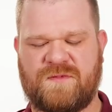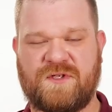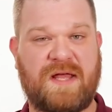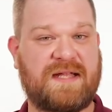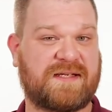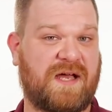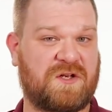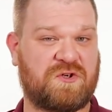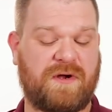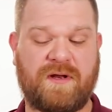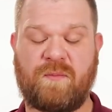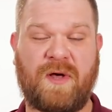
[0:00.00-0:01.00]
So that's
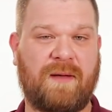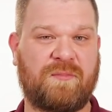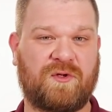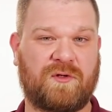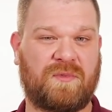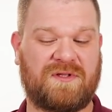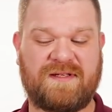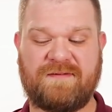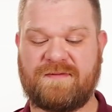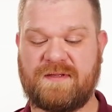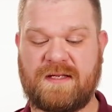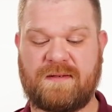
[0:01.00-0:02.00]
contrary to popular
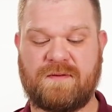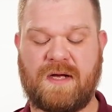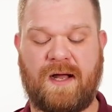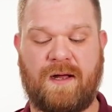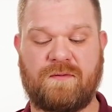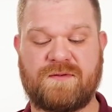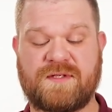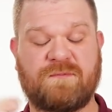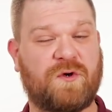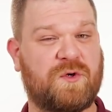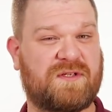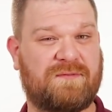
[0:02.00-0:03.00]
belief that uh, some
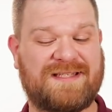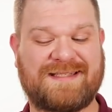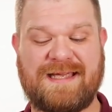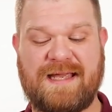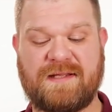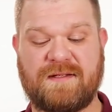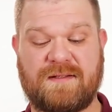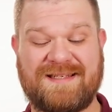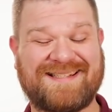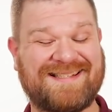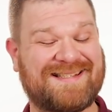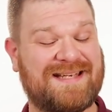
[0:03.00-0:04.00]
folks have been saying that
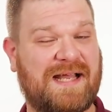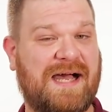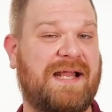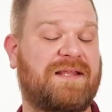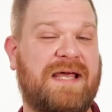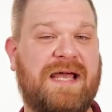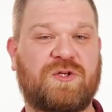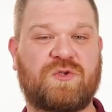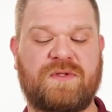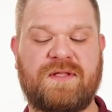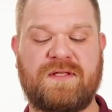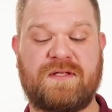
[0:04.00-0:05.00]
this is not
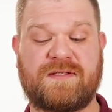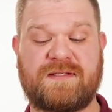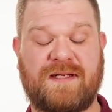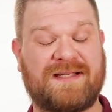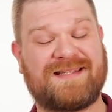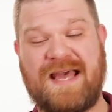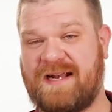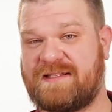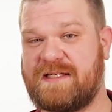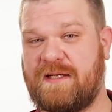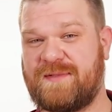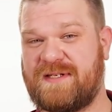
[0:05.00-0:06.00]
actually the exact
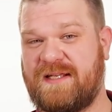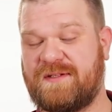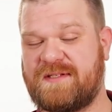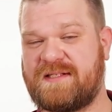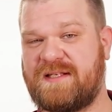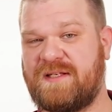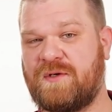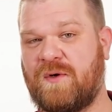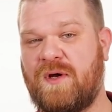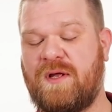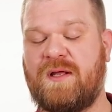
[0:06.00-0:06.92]
same stainless steel